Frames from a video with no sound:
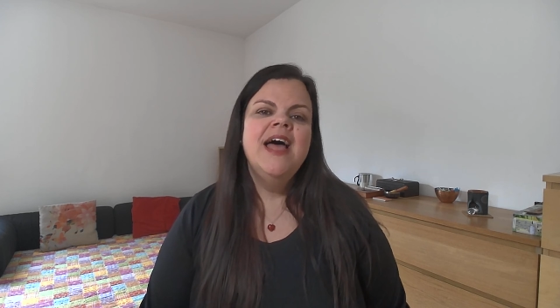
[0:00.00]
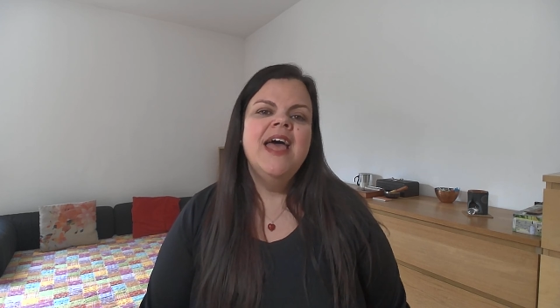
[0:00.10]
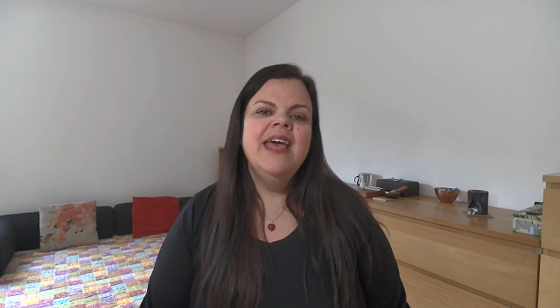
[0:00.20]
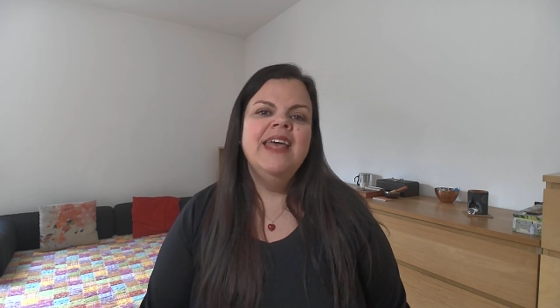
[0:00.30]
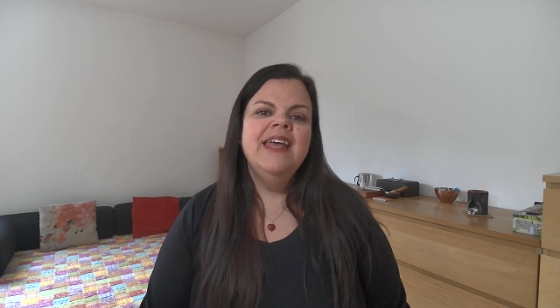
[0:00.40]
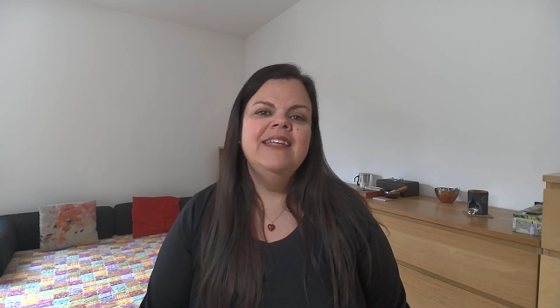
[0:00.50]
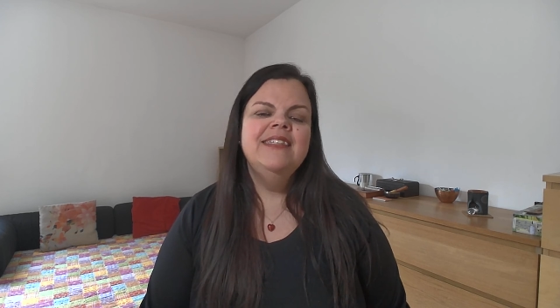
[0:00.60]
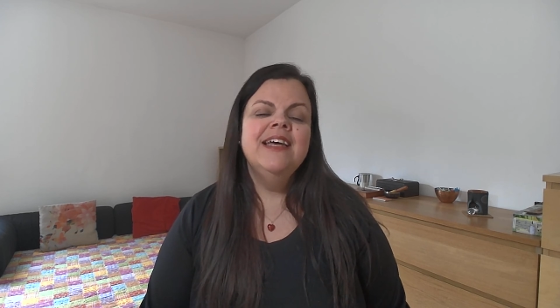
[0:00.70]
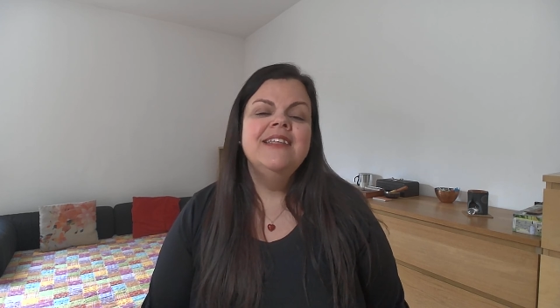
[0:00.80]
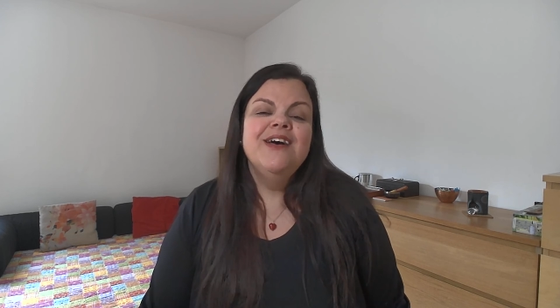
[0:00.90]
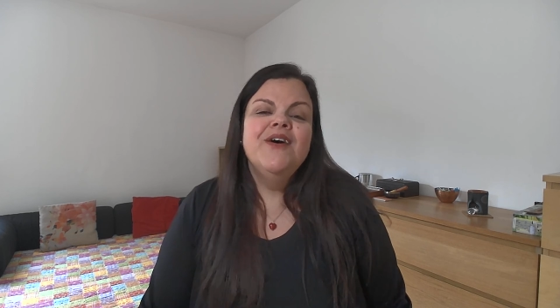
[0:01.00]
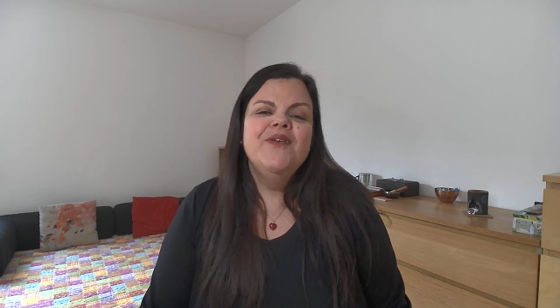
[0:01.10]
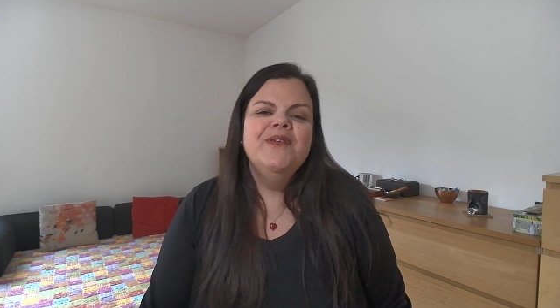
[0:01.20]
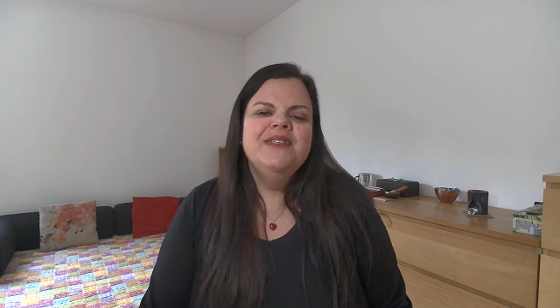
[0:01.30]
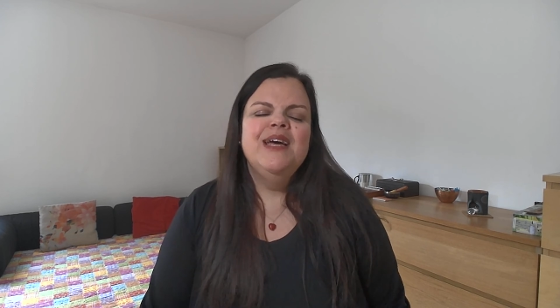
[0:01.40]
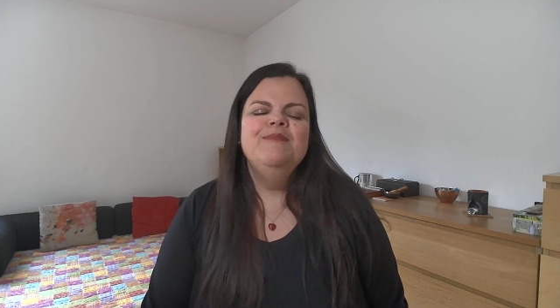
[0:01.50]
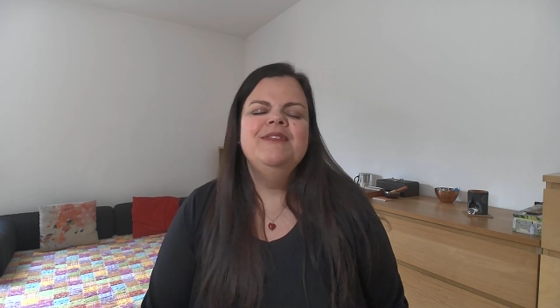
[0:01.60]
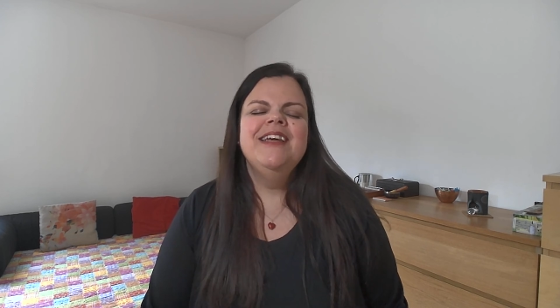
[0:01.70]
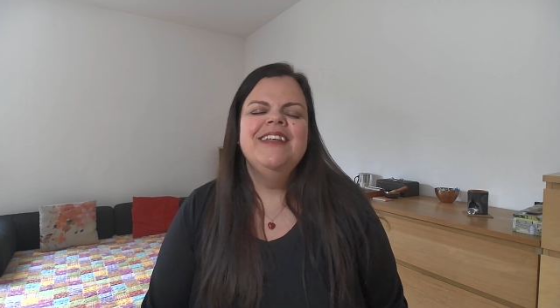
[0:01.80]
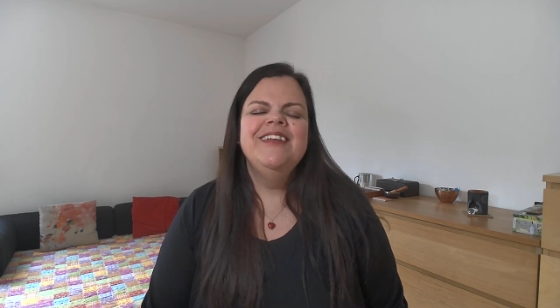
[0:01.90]
And as always, I'm
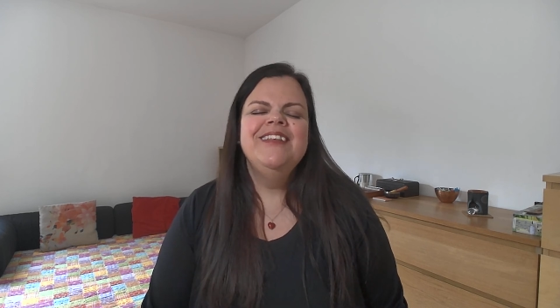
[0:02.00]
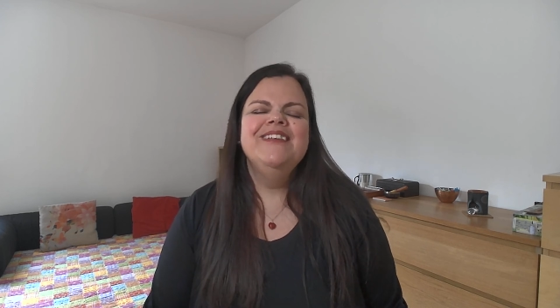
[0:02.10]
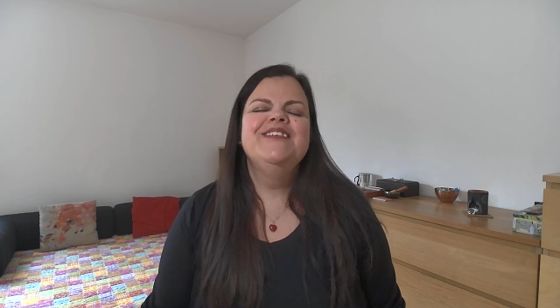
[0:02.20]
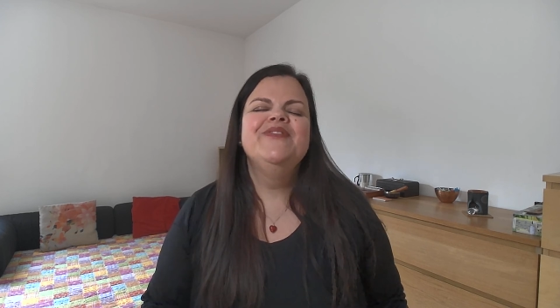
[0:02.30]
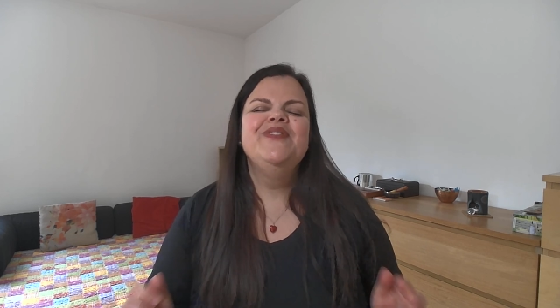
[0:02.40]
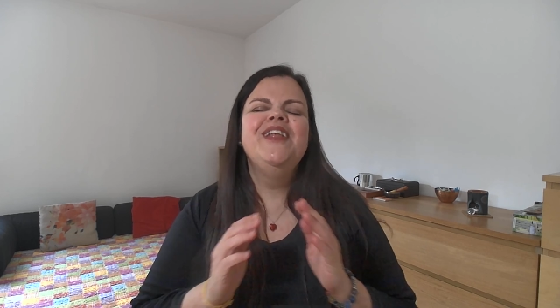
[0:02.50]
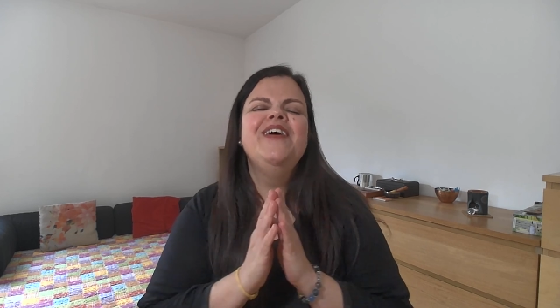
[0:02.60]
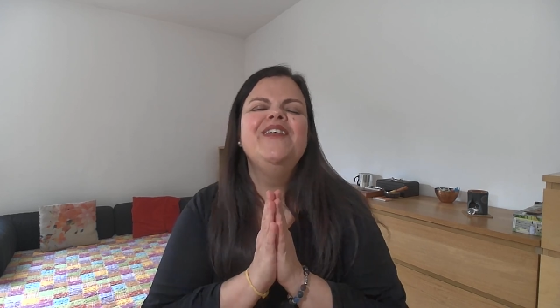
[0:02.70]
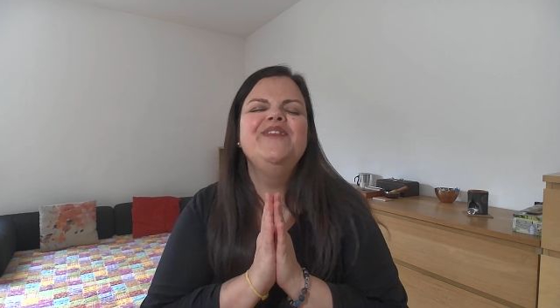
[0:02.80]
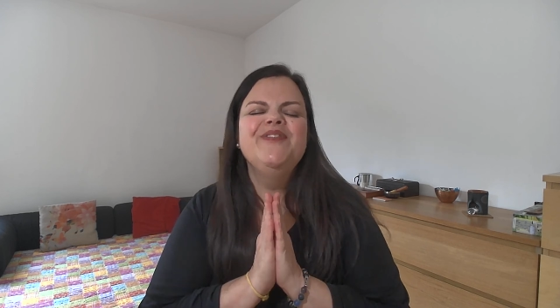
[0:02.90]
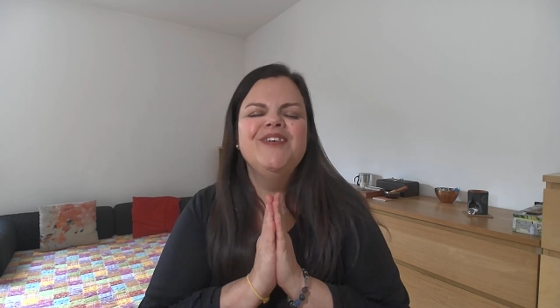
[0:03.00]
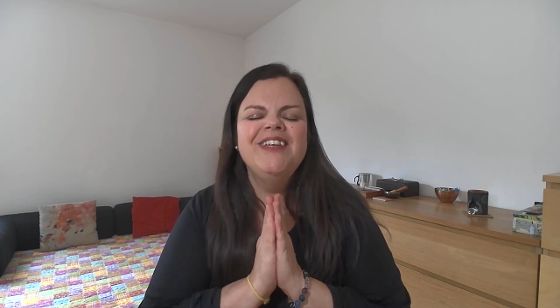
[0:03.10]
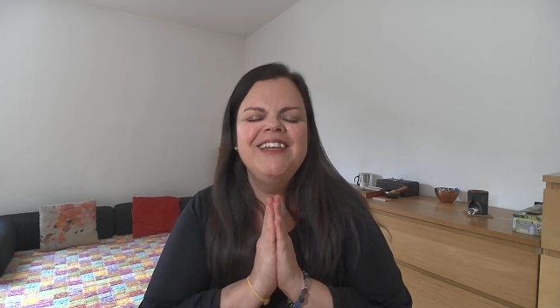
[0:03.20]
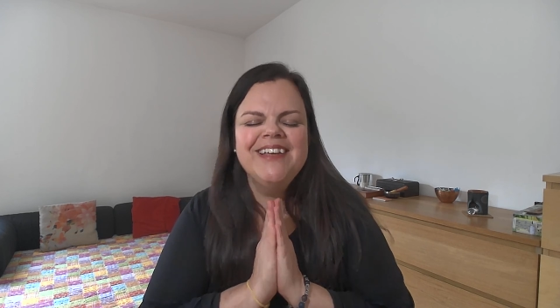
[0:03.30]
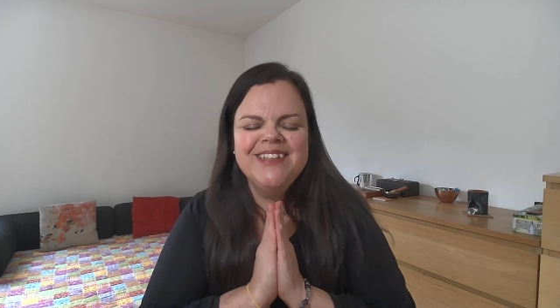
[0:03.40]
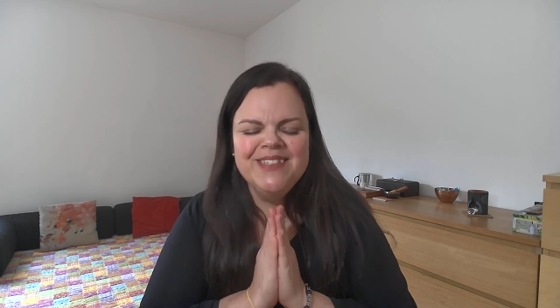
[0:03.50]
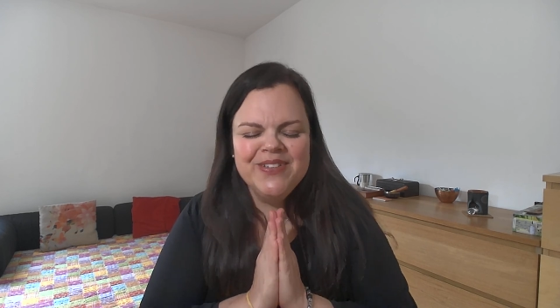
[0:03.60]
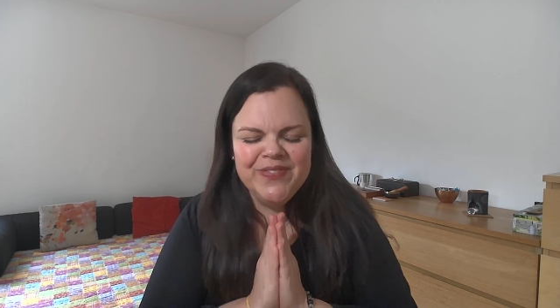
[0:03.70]
sending lots of love, lots of